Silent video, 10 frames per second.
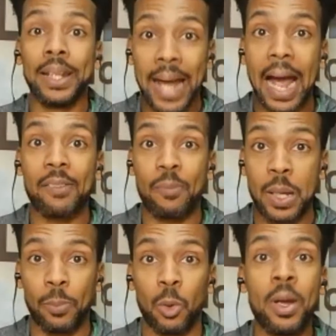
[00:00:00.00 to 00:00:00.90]
lot of
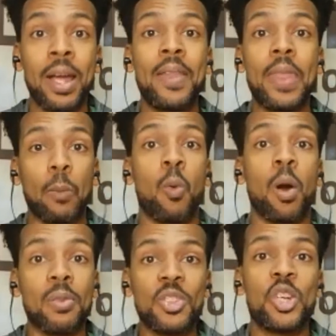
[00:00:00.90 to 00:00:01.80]
people that
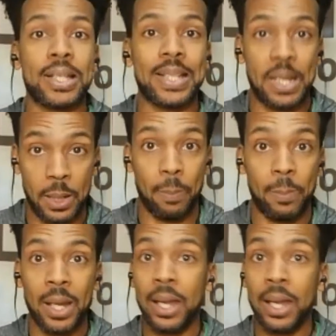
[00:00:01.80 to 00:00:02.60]
weren't just him.